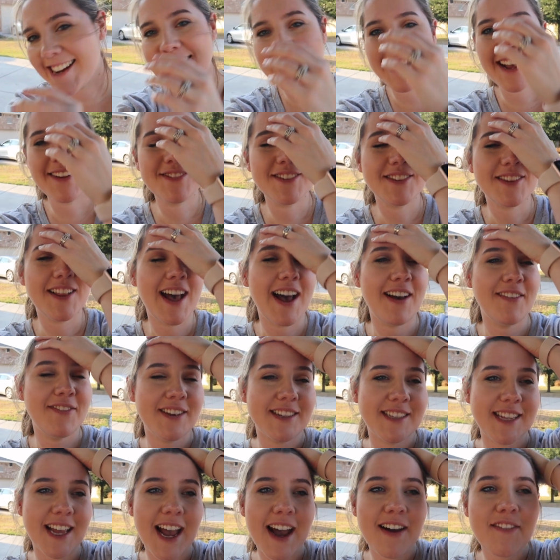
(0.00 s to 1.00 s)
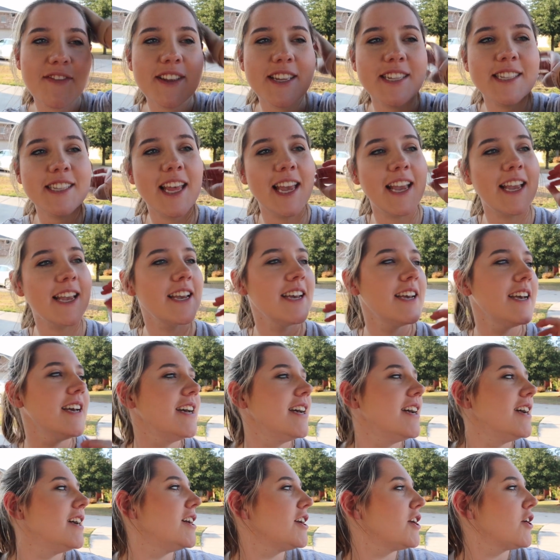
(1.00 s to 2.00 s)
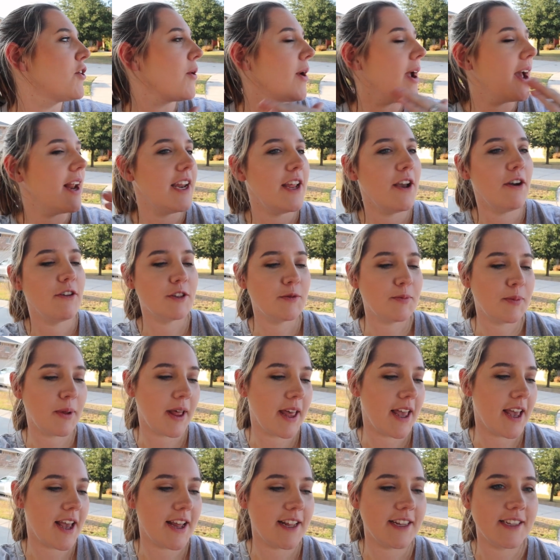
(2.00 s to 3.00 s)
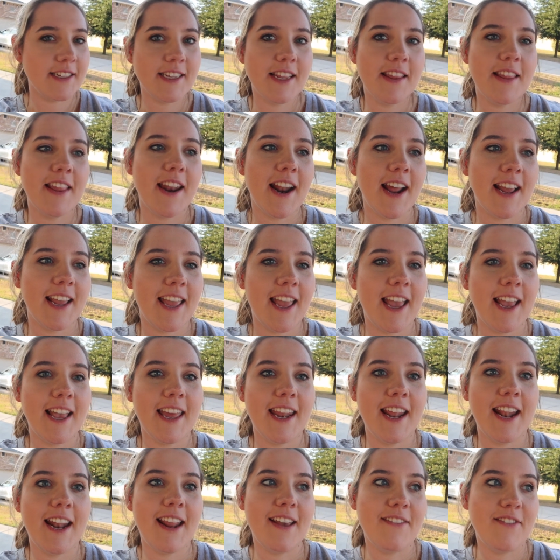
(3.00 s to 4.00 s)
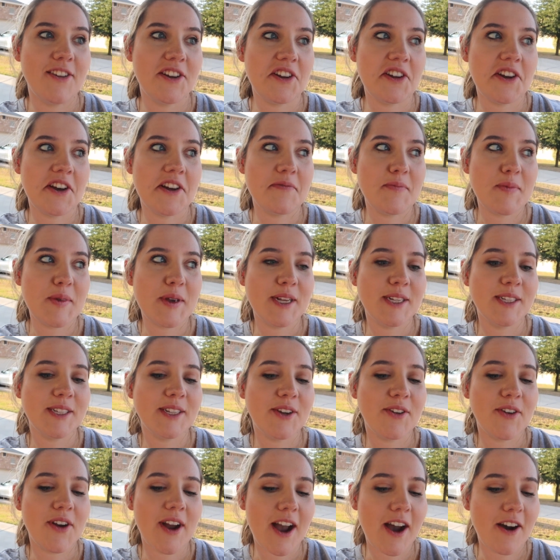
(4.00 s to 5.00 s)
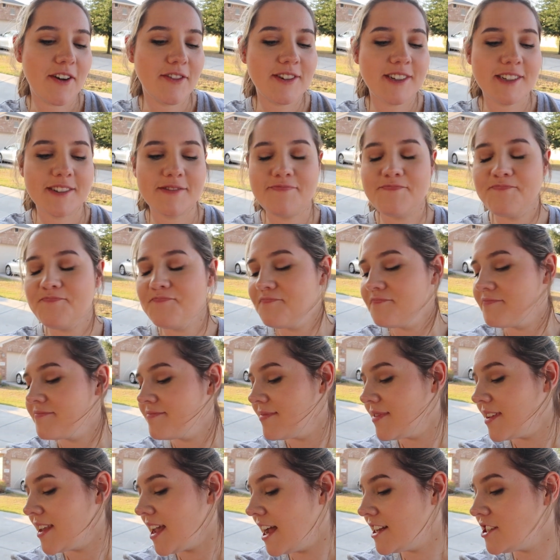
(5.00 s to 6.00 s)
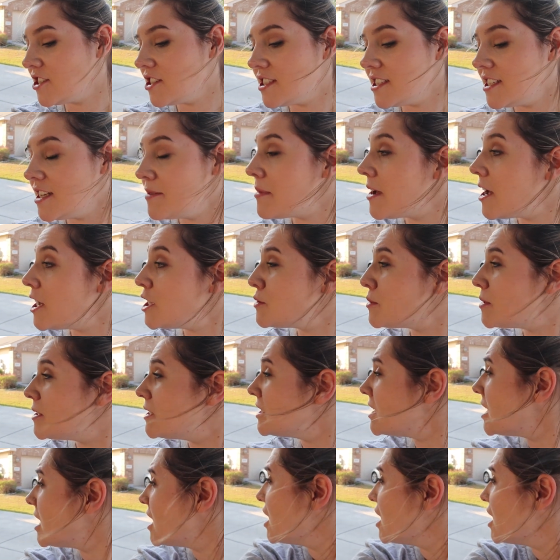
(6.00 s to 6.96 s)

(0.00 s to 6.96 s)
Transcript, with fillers: just have to laugh because I have these like grandiose plans and then I can't get any of it done because the ground and I just need my husband.